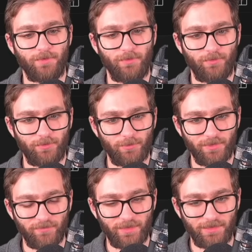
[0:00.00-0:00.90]
Should be
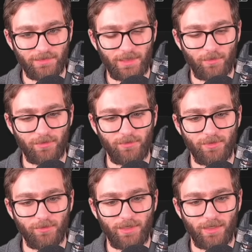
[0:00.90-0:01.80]
fine now. Let me
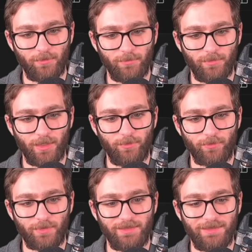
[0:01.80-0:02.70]
do a Helm
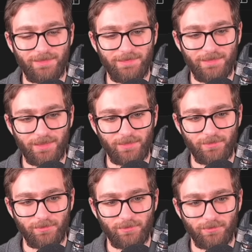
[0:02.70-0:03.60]
upgrade again.